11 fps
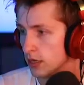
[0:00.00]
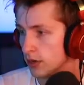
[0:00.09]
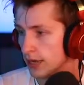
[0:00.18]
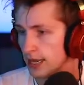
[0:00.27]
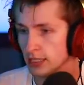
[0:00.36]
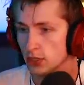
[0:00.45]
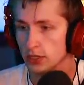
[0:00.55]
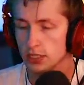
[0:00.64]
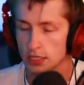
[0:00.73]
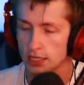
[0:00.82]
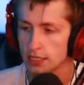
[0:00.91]
Okay, so
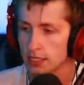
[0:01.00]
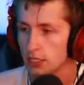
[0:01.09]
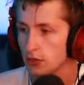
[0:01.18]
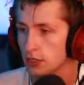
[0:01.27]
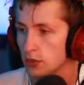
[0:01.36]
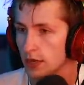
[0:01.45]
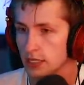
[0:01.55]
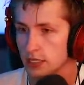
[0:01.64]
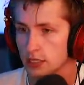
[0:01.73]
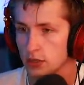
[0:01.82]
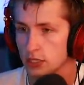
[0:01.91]
let's continue this quest.
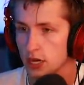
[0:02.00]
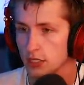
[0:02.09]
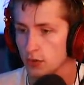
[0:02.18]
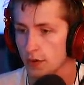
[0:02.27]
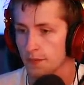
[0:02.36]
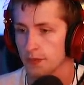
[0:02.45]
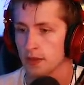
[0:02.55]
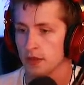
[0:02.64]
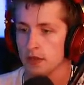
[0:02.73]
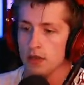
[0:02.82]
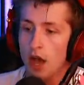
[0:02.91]
So let's talk to them.
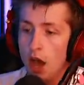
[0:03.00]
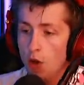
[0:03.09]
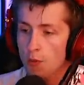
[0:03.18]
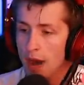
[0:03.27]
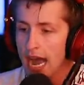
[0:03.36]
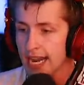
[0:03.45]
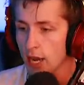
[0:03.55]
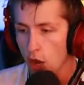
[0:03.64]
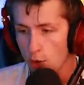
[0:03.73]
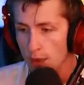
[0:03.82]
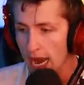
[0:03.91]
Oh my!
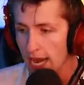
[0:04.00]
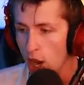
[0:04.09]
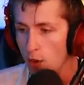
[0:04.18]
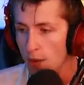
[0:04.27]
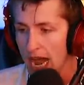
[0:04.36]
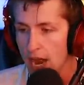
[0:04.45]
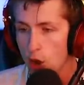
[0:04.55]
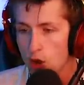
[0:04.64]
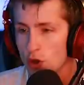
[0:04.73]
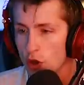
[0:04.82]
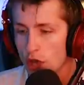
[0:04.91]
Oh my!
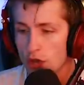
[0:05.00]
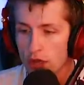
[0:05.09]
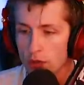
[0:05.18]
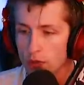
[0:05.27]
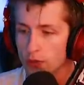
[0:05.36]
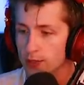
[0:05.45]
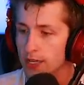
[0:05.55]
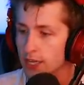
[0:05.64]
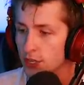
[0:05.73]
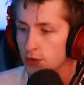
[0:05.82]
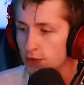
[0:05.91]
Oh
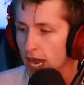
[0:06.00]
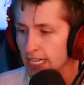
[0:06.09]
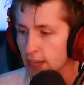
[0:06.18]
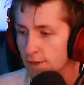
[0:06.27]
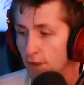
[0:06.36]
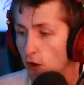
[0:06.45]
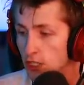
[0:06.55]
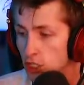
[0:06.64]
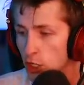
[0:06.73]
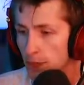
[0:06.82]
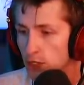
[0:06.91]
my! You've got the four
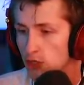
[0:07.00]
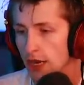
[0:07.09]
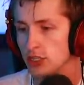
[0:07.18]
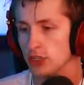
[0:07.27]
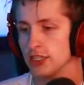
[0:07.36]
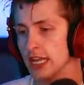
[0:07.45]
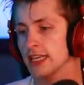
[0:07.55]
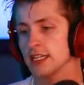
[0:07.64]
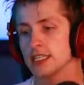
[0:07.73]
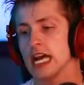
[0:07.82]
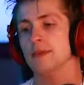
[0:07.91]
super treasures! Nothing
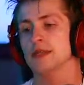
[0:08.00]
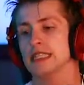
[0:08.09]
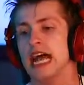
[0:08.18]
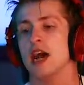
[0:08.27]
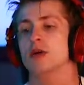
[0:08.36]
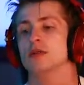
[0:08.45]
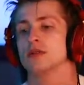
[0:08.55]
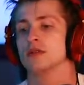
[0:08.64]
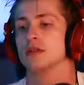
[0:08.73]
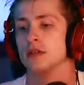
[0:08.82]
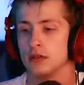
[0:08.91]
can stop us now.
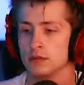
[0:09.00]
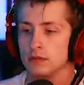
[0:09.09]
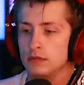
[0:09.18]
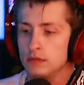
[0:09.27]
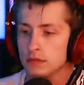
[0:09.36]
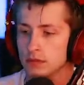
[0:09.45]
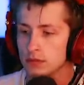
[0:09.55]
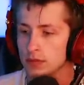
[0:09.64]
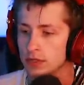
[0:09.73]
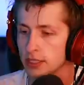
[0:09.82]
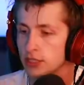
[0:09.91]
Hmm?
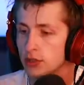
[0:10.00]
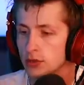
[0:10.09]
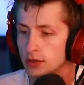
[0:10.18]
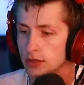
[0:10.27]
What do they do?